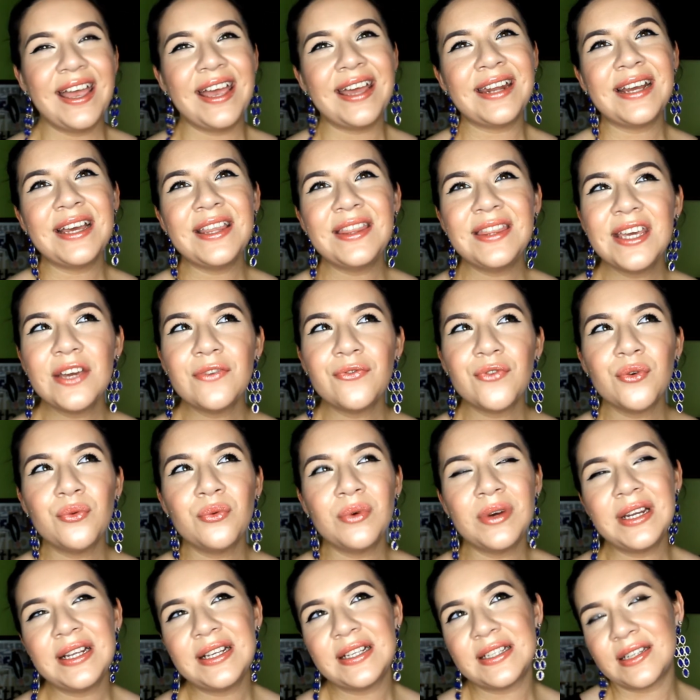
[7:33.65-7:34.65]
And I think for
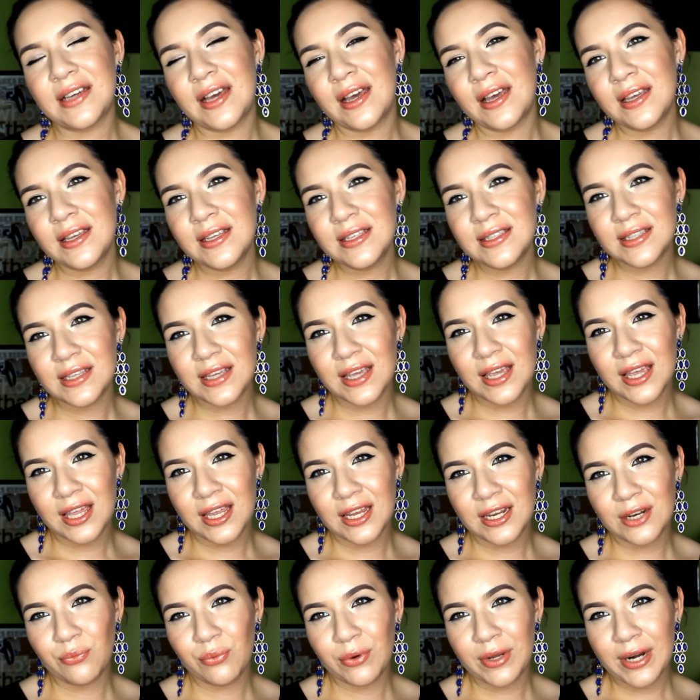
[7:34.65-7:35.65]
what it does
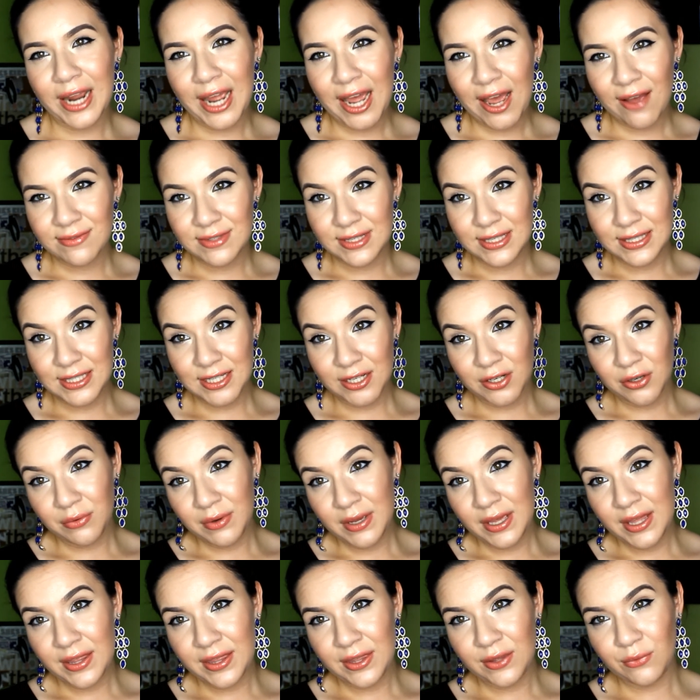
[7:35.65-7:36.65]
and what I have to deal
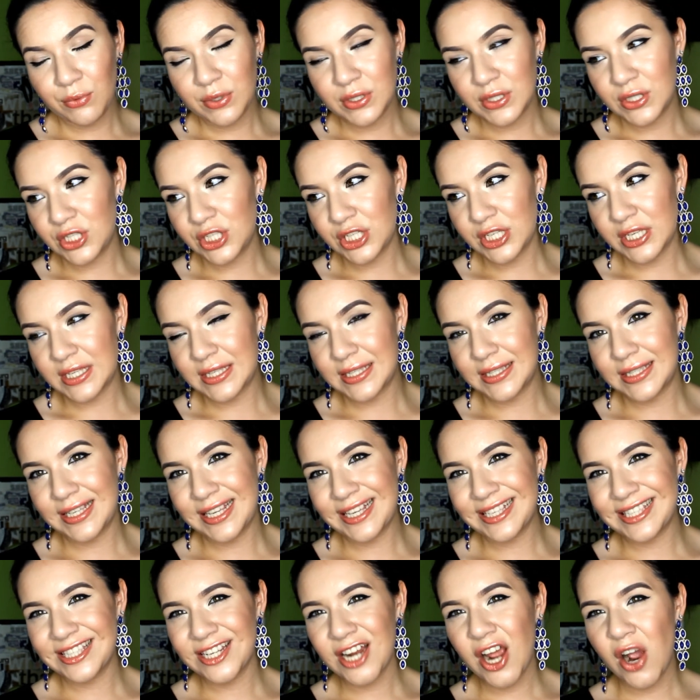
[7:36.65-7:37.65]
with was just,
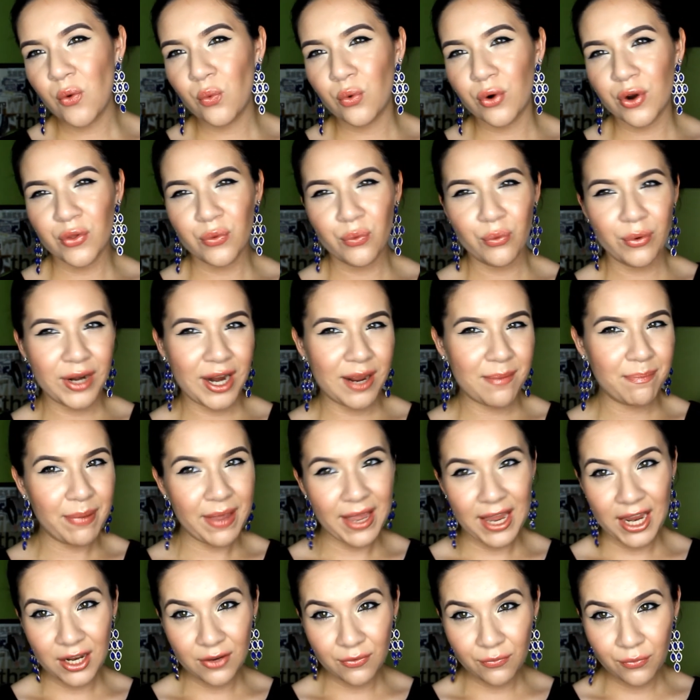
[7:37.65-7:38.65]
it's not worth what I
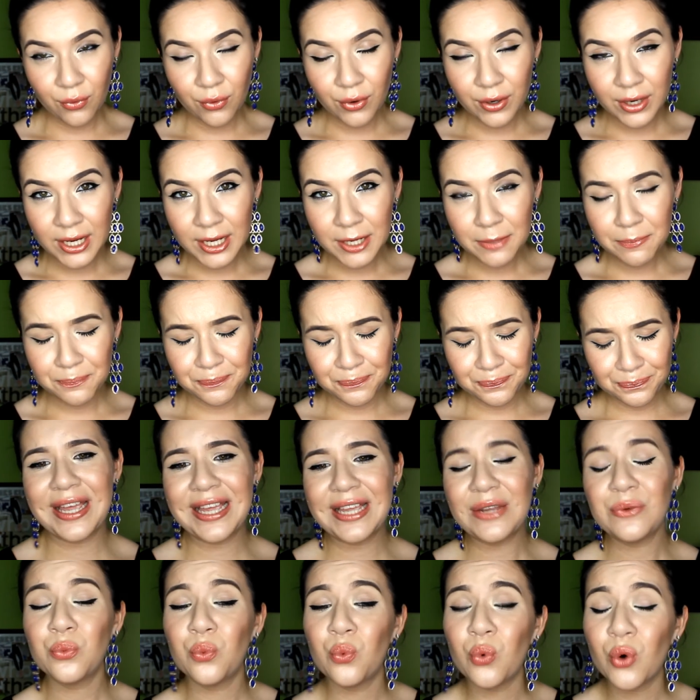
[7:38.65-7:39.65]
paid for it.
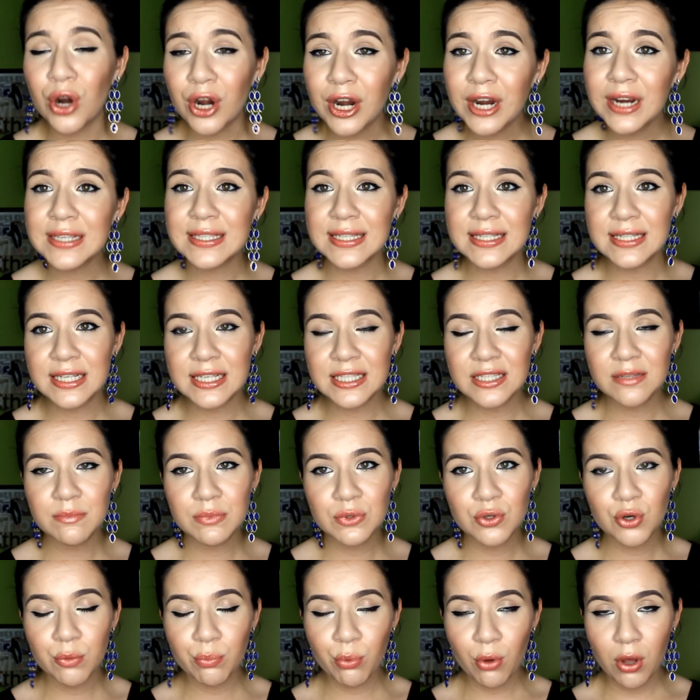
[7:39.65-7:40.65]
It works, it does
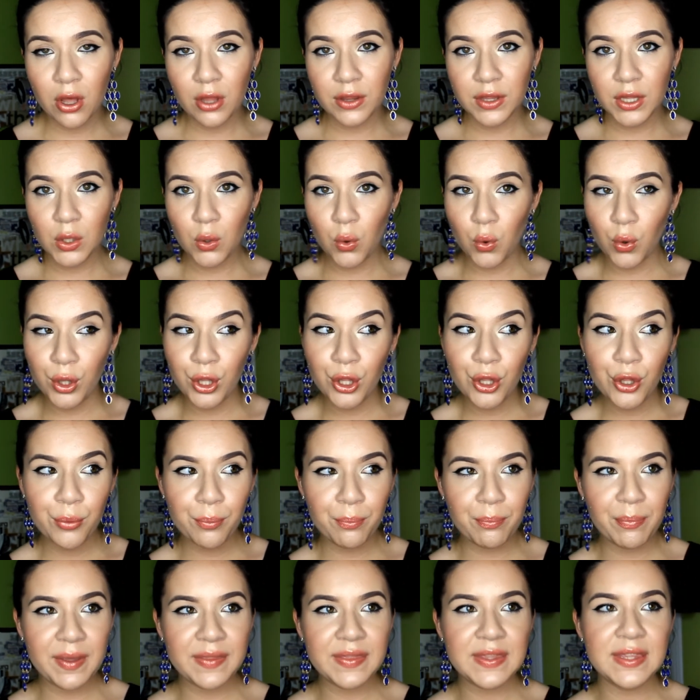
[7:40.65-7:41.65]
absorb all the
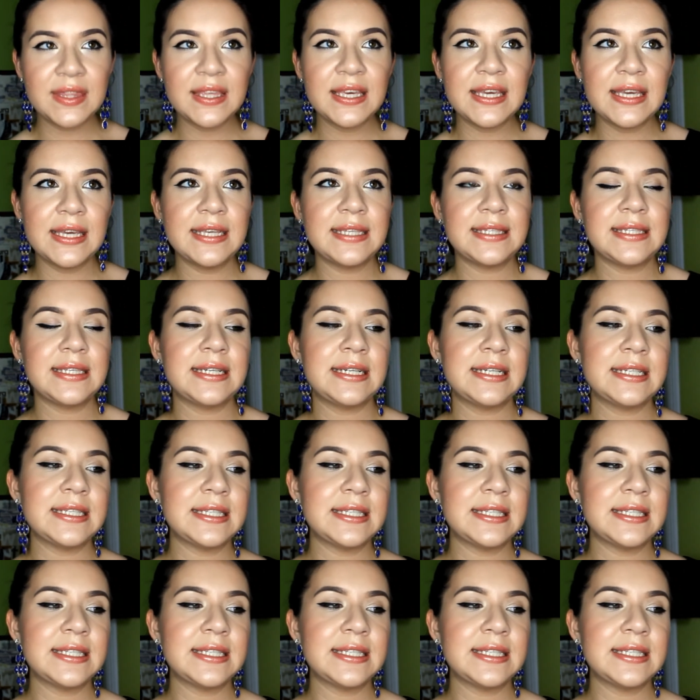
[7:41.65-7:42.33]
oil, but the thing is,